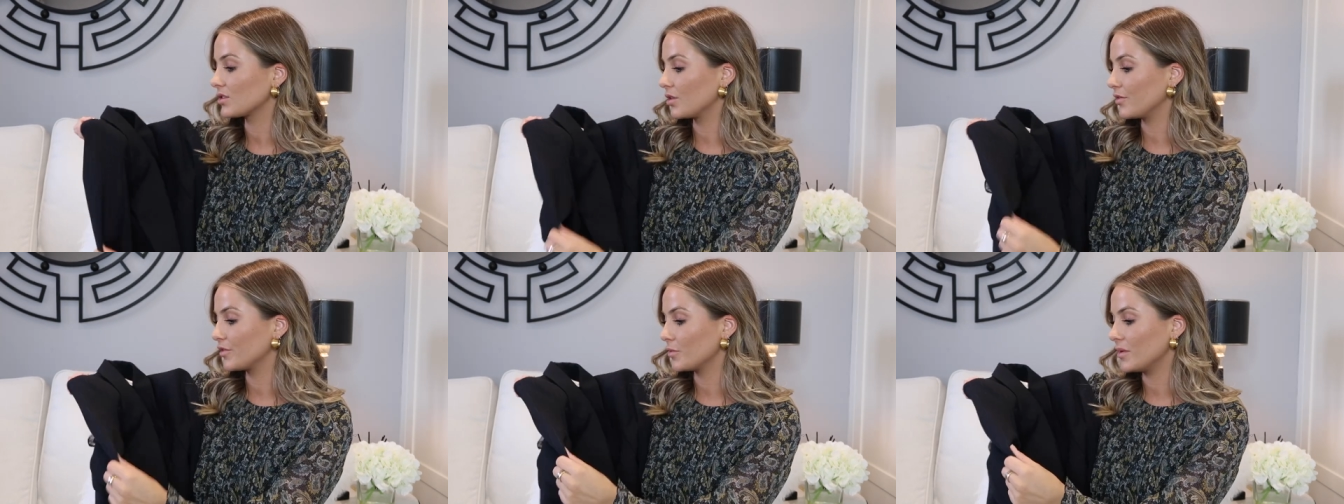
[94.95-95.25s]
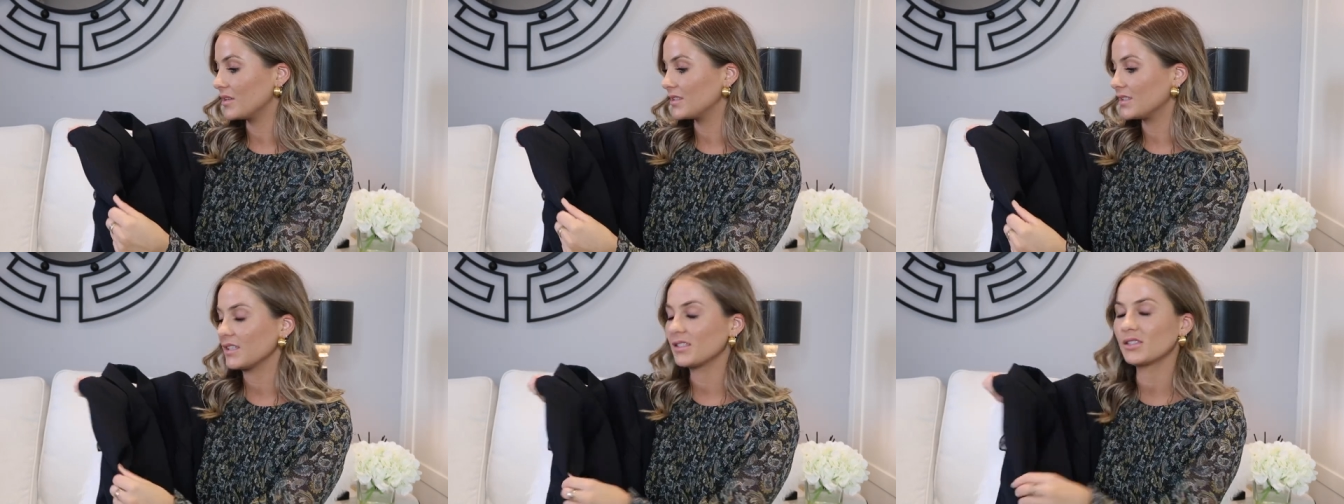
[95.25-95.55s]
So
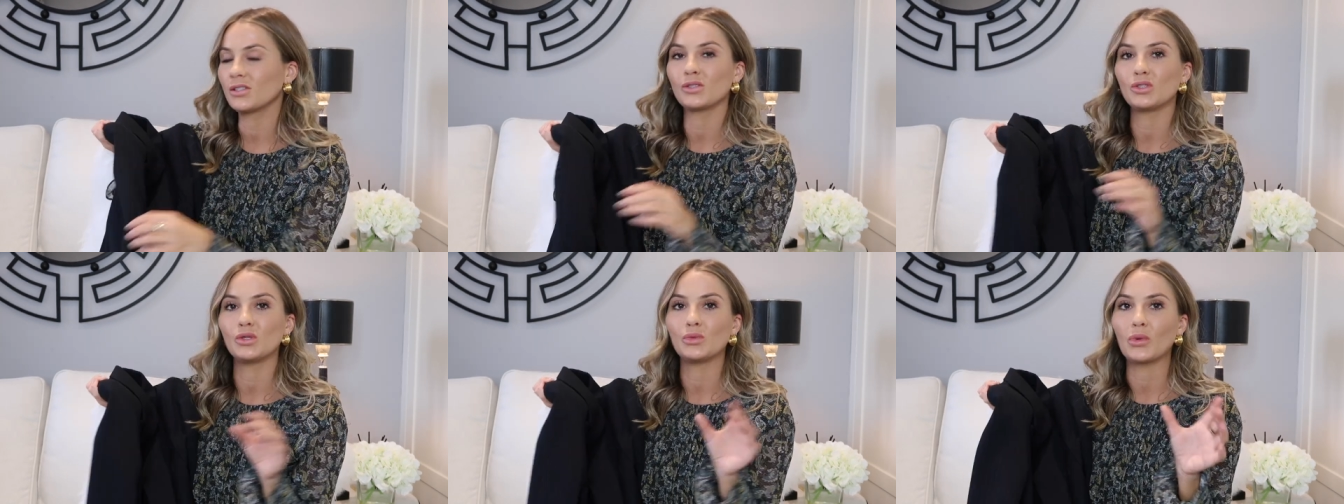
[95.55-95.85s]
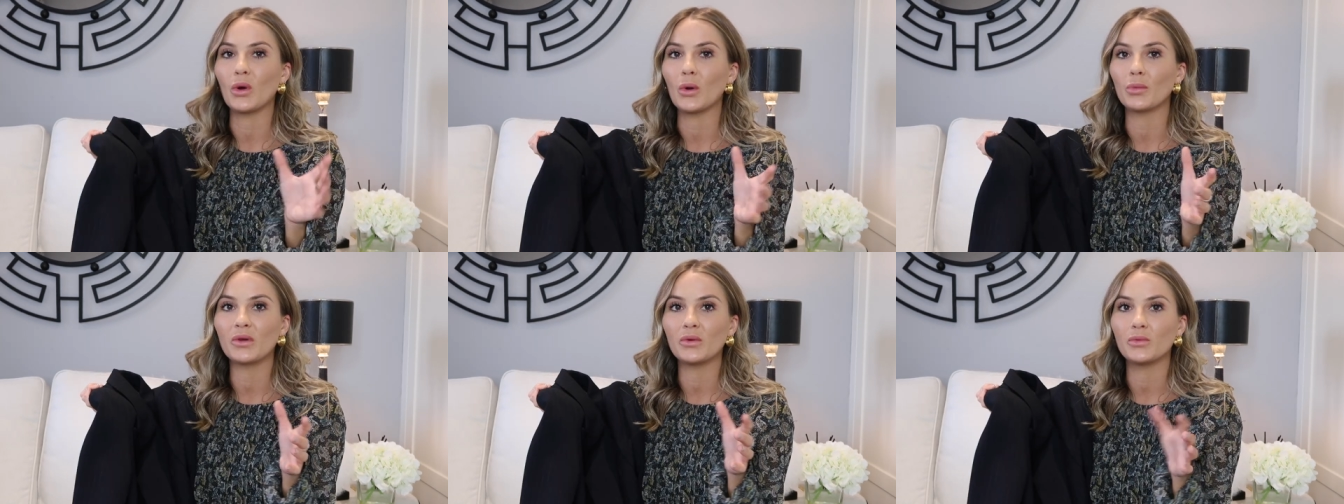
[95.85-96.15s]
from a distance,
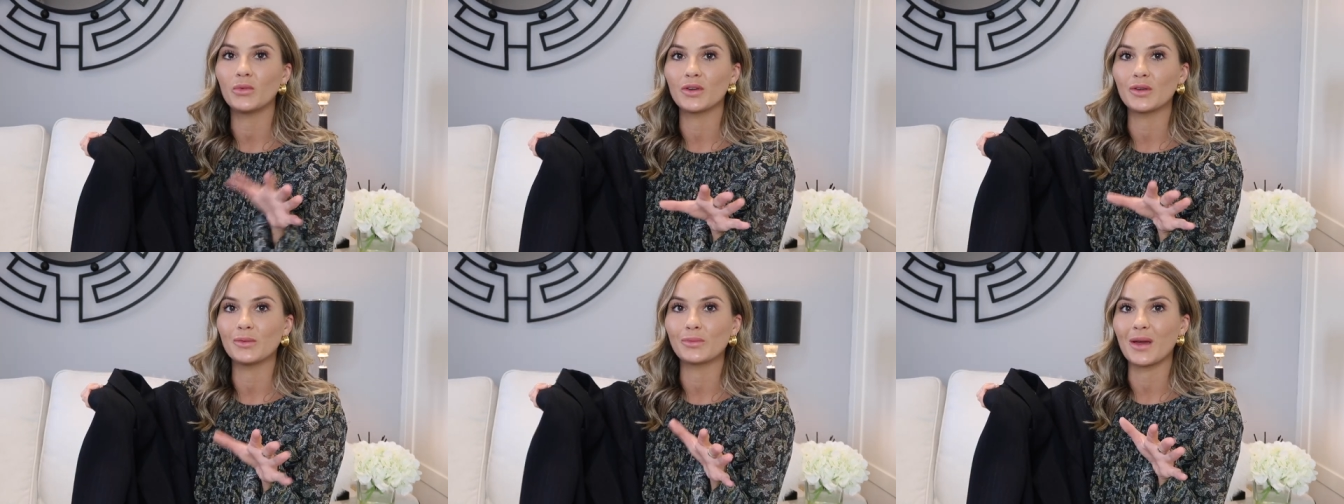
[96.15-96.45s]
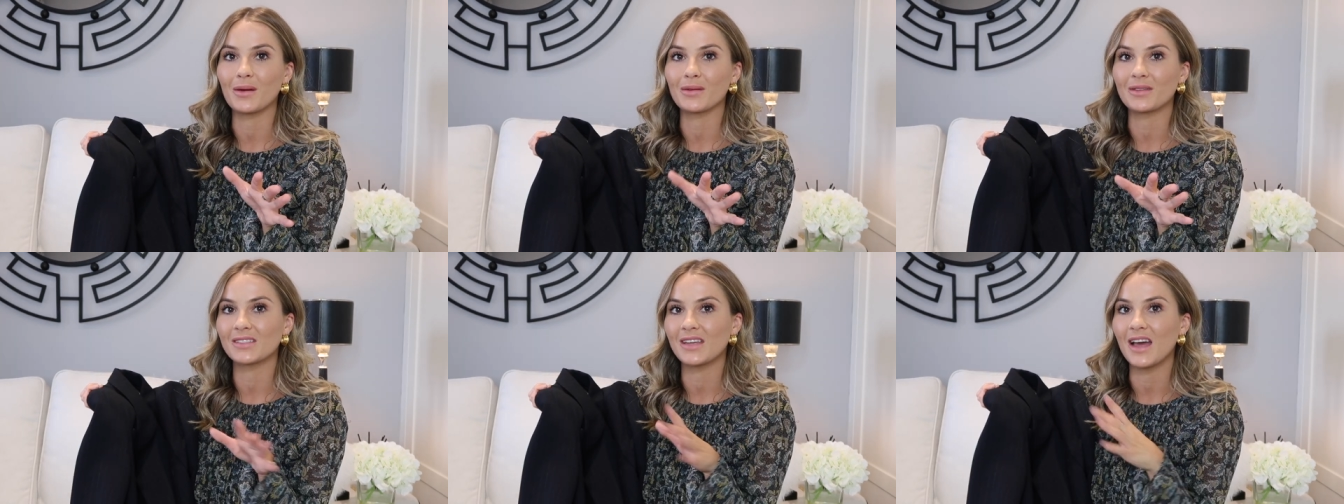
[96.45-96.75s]
you probably wouldn't
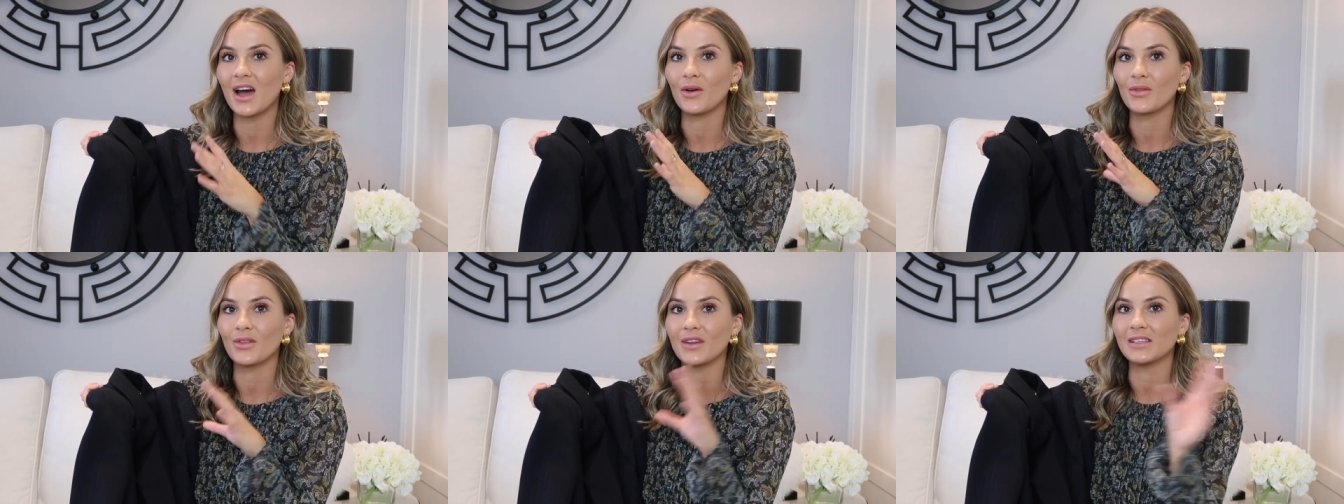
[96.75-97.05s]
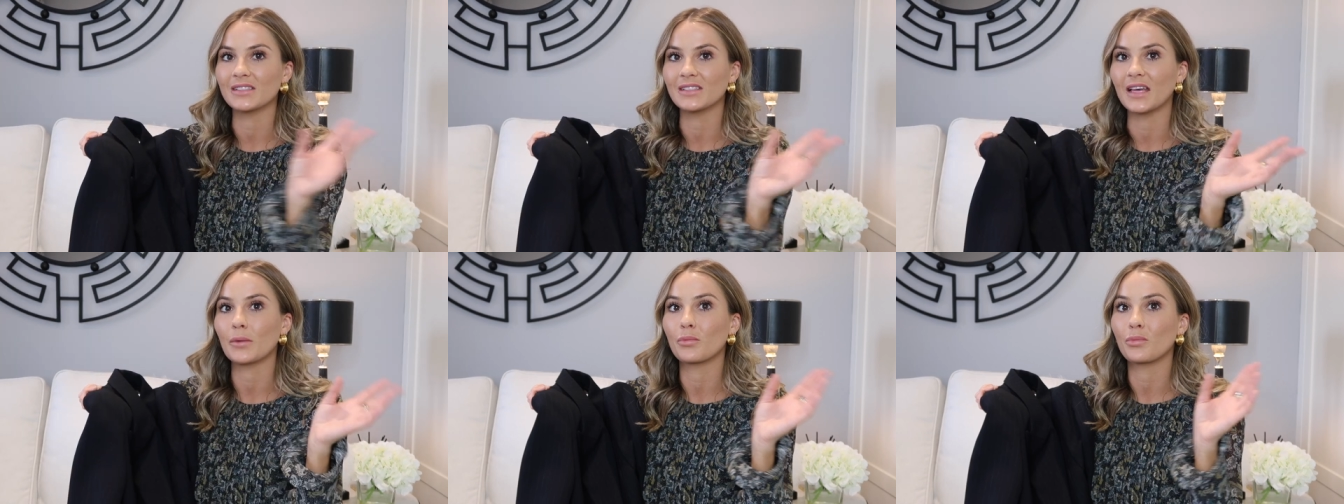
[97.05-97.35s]
be able to tell that
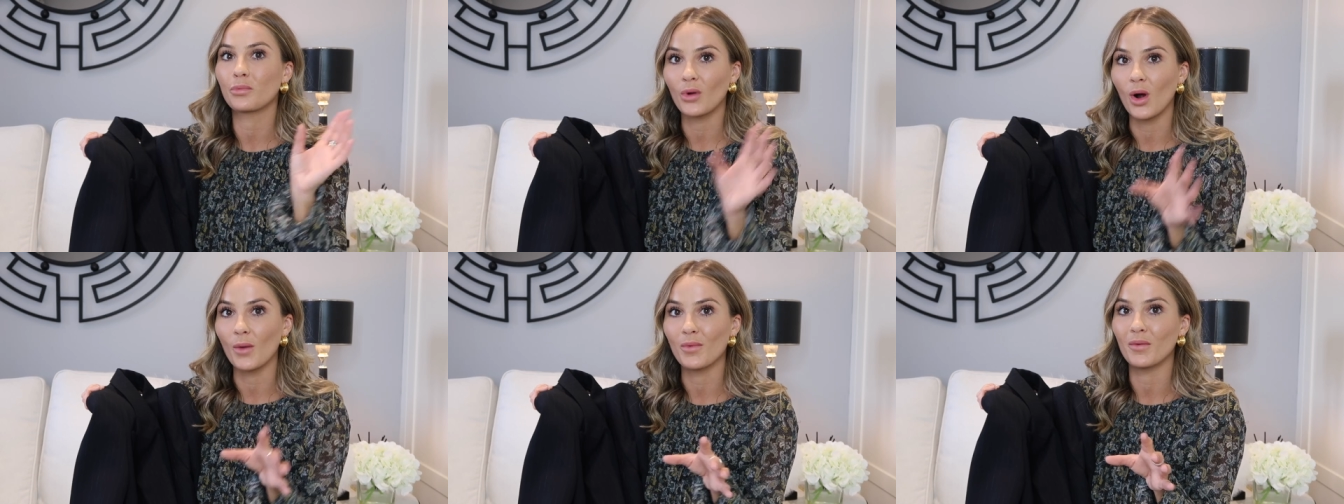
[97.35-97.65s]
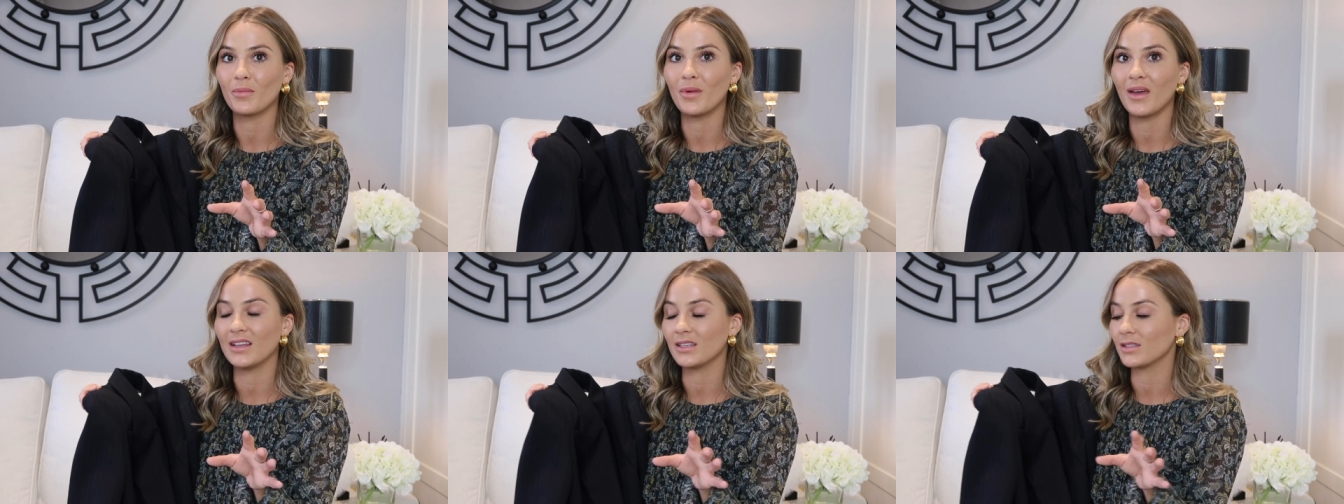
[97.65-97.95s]
it's like
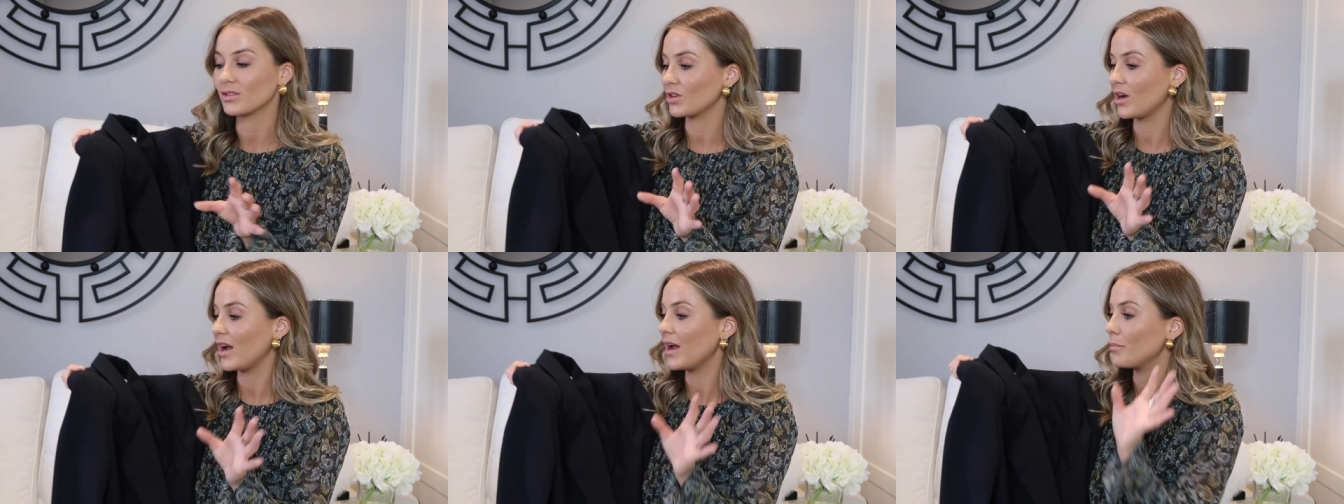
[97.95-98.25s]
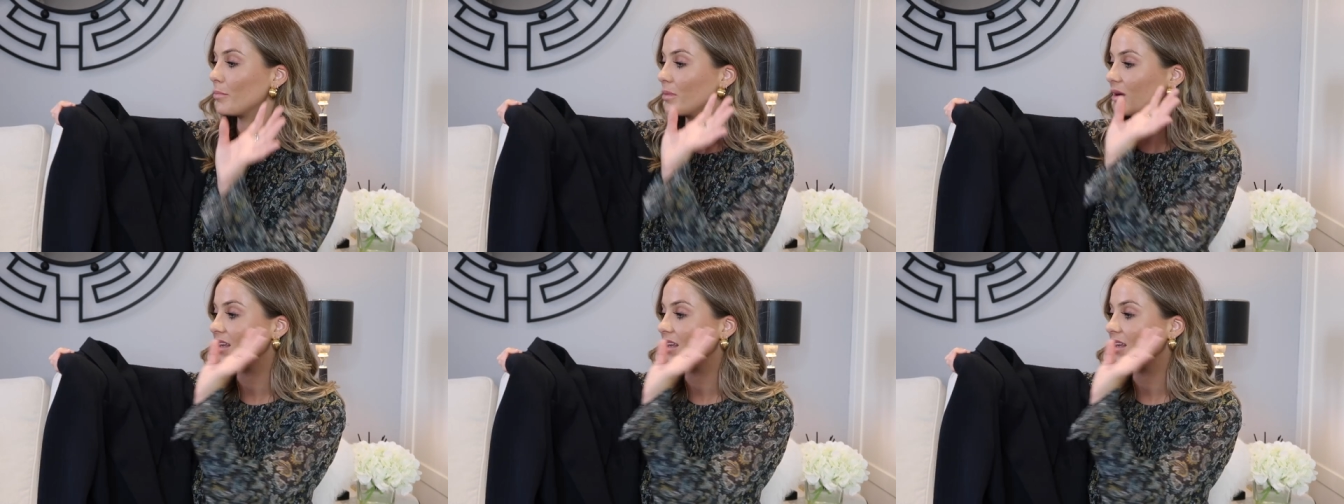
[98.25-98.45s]
proper pinstripe,